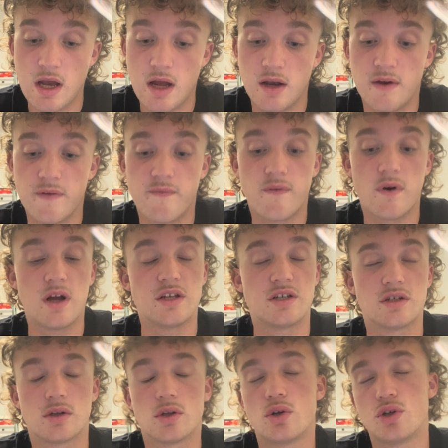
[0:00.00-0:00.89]
to find
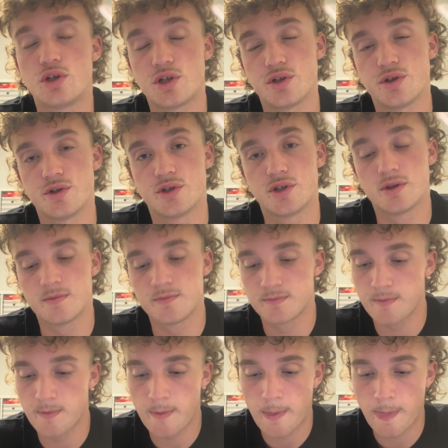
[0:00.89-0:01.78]
solutions.
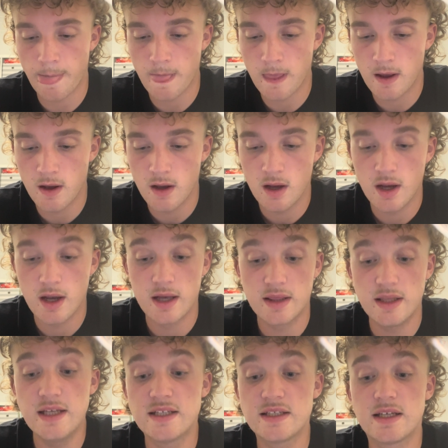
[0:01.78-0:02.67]

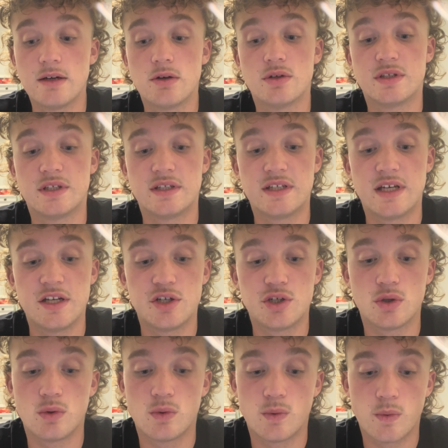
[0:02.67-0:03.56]
This skill is
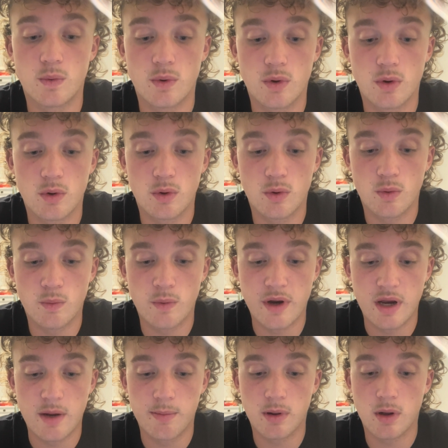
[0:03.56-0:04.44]
essential
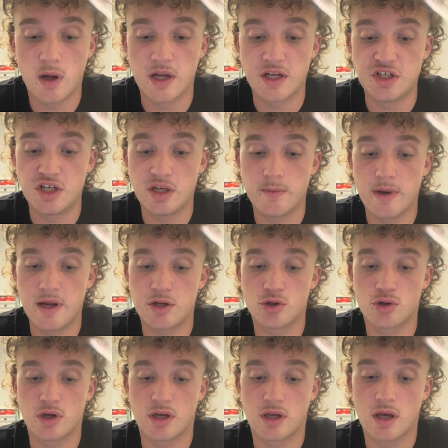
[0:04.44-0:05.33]
when applying
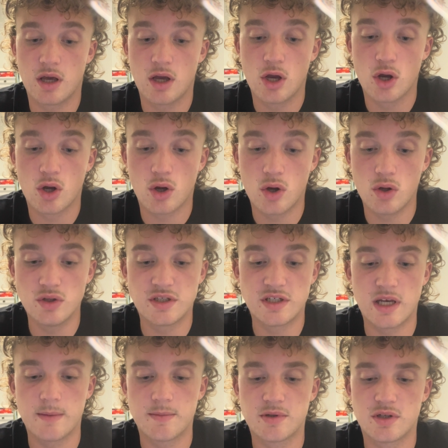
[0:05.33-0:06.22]
geometric
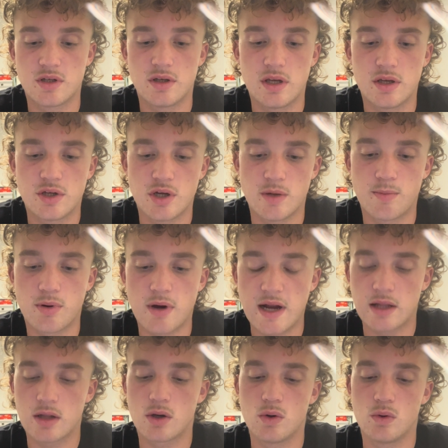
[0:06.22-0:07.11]
concepts to
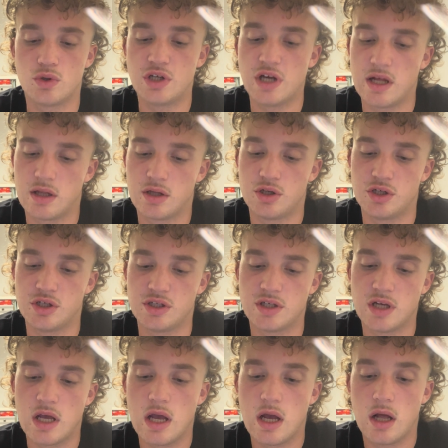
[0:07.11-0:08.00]
practical
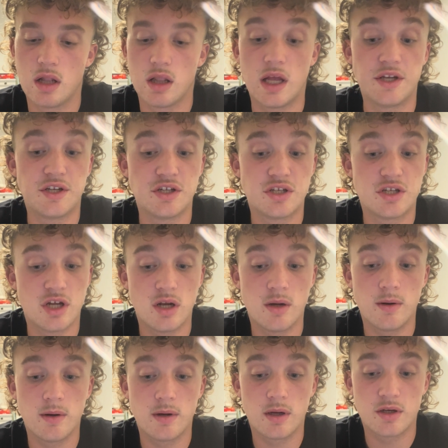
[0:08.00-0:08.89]
challenges like
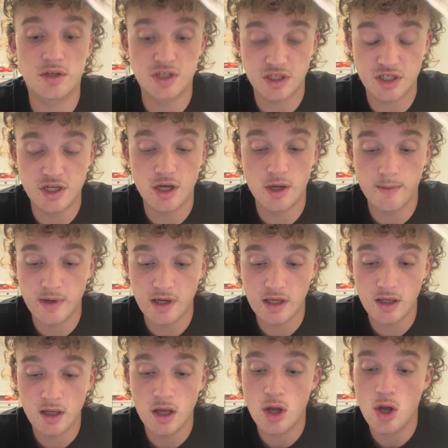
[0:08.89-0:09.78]

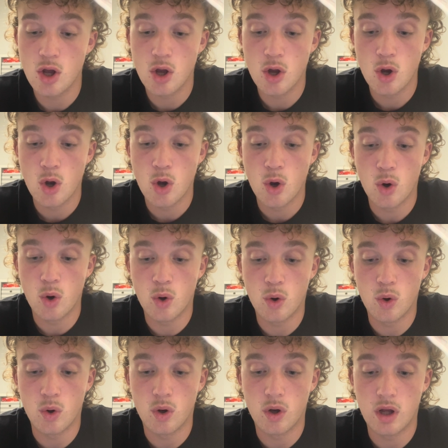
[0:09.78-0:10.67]
determining
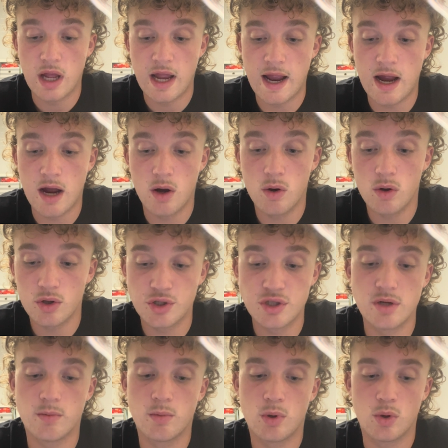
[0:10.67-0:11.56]
or how
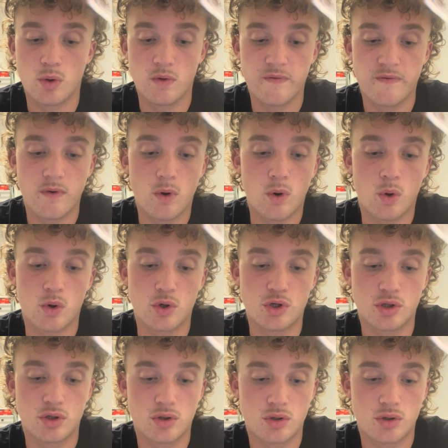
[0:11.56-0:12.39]
to move or